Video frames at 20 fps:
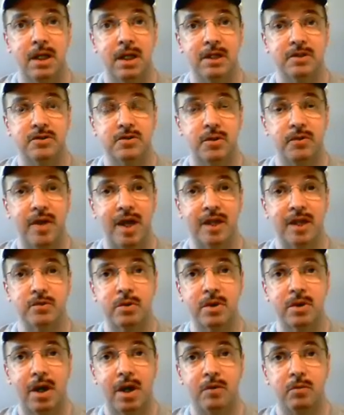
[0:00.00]
And so that's
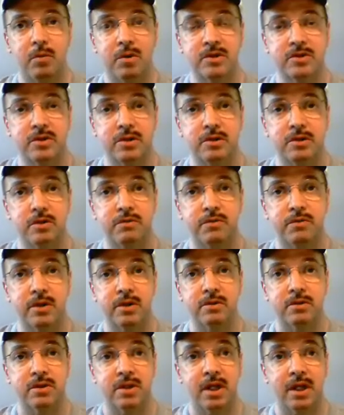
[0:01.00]
what God wants to do for
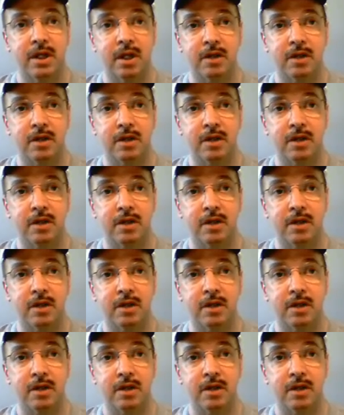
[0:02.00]
you today.